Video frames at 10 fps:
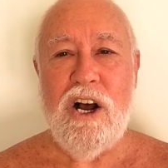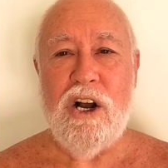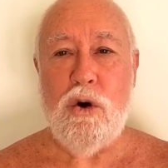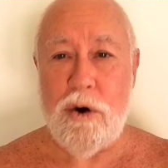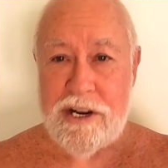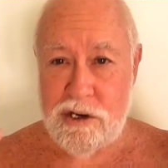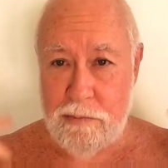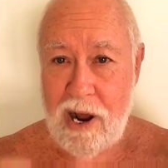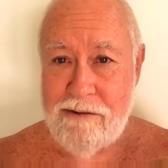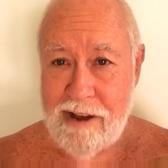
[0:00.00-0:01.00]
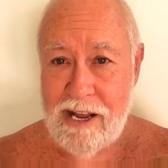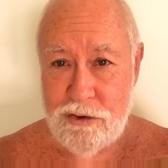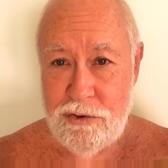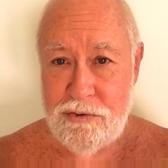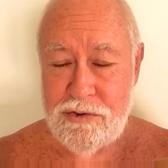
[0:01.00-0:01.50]
according to my
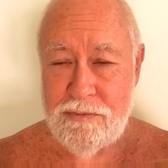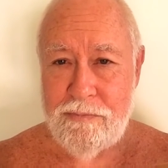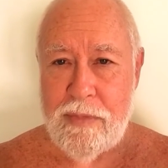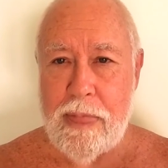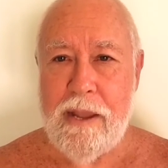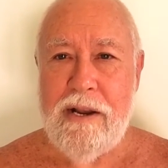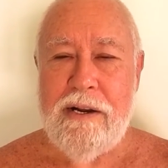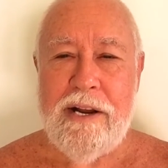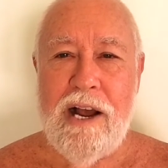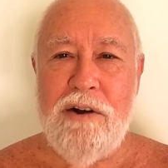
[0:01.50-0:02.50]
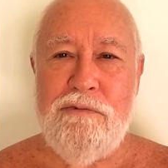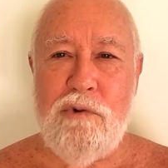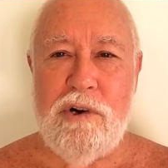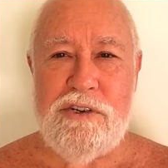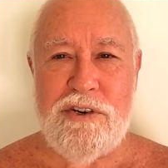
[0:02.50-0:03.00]
values. Now,
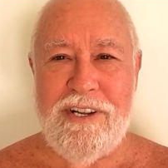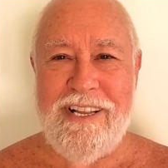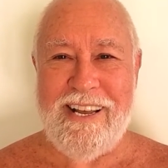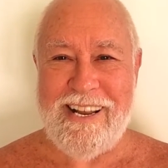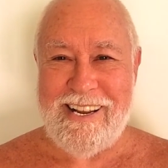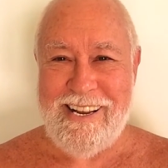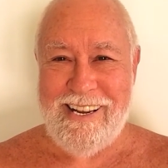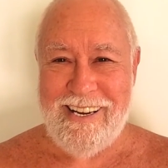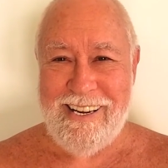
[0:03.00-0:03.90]
unfortunately,